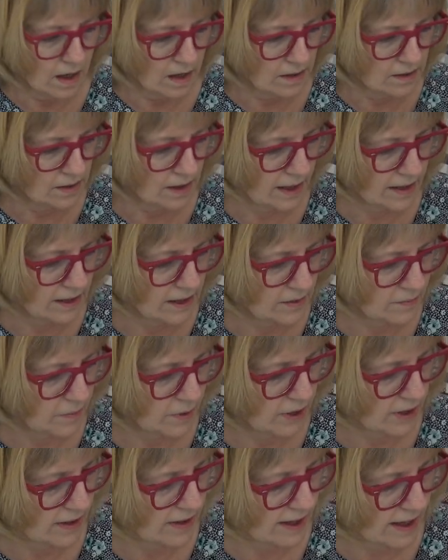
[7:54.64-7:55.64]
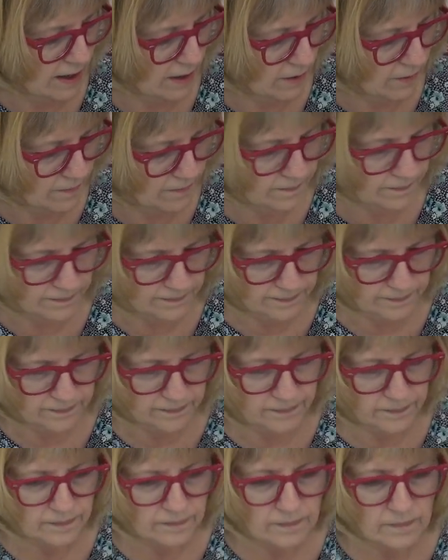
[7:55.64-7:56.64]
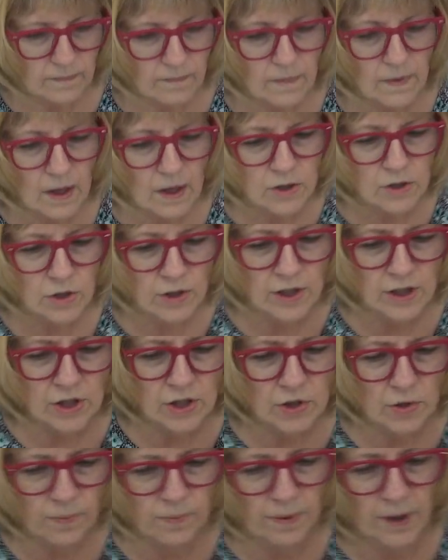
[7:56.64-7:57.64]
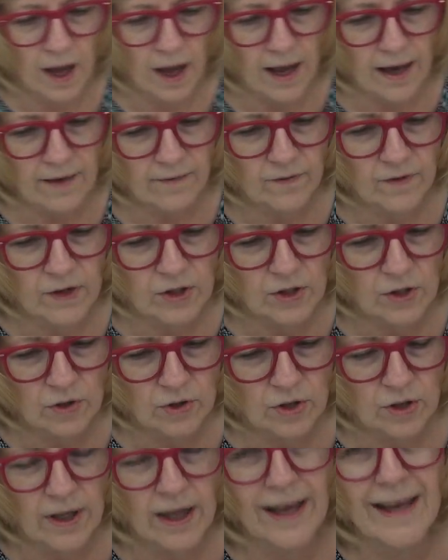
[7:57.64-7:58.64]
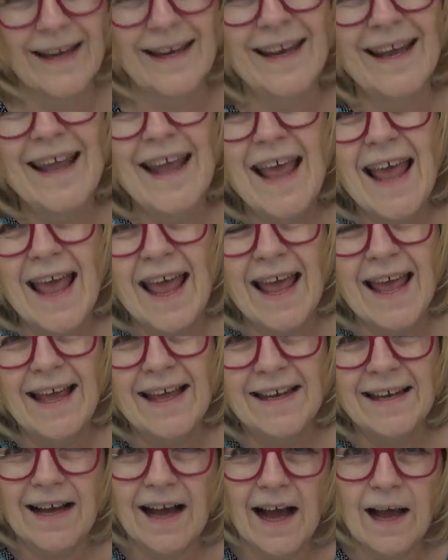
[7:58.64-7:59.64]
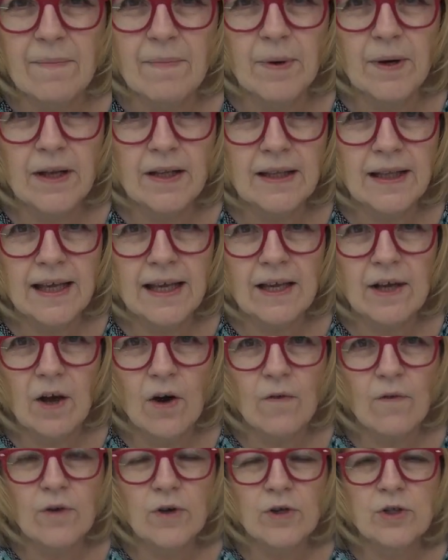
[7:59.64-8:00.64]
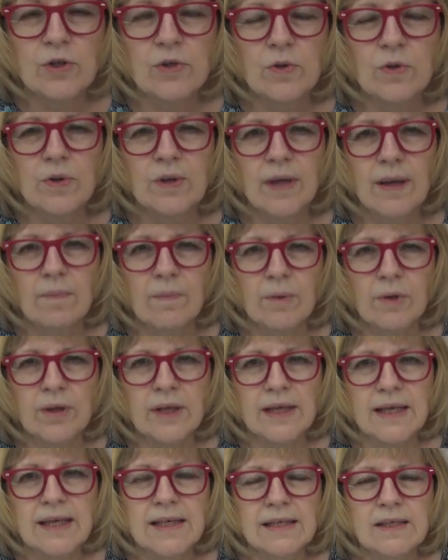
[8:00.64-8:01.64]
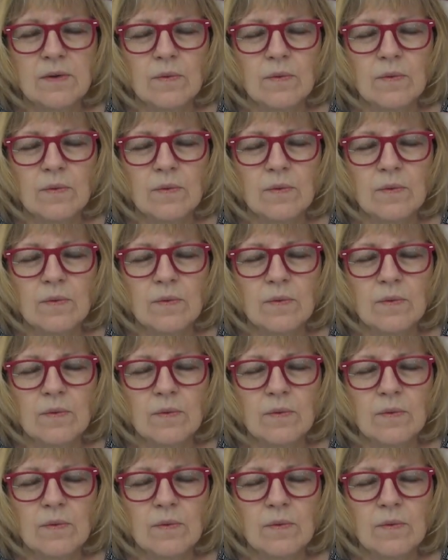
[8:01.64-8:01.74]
So I just put it there. So this is your block for the Sewcialite, and I put a link over to Kimberly's